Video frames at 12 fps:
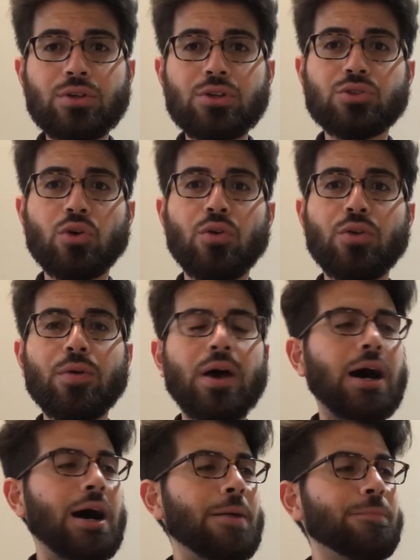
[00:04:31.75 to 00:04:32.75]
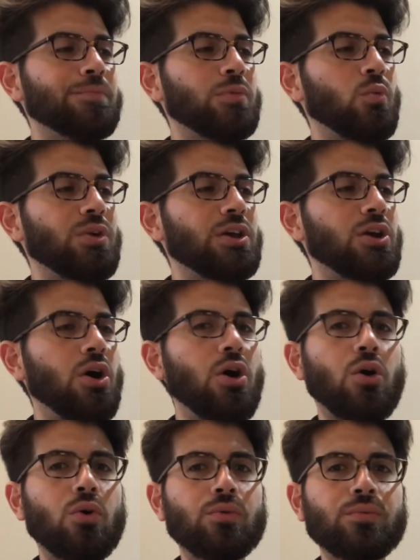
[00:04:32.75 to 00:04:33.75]
So we
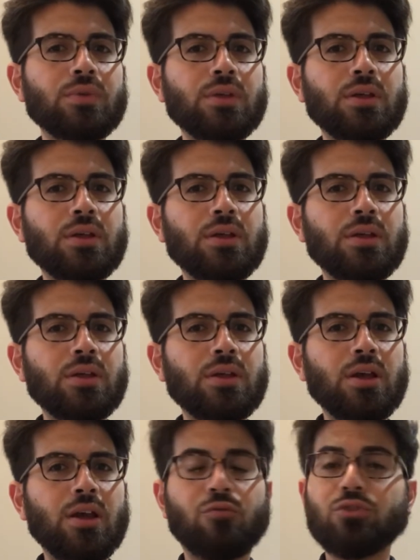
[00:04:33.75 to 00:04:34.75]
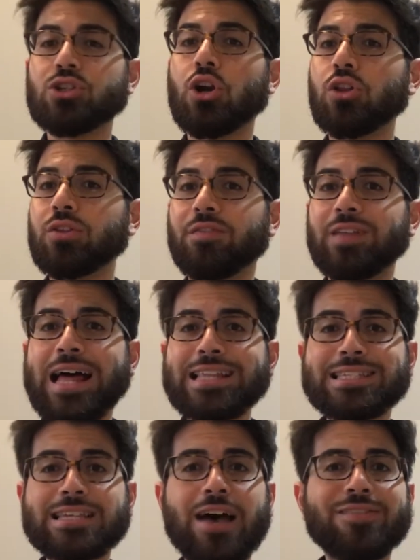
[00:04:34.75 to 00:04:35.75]
go, if we start on the flat
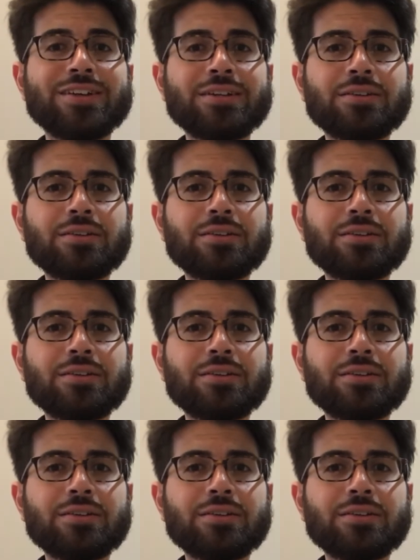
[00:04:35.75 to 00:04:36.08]
7,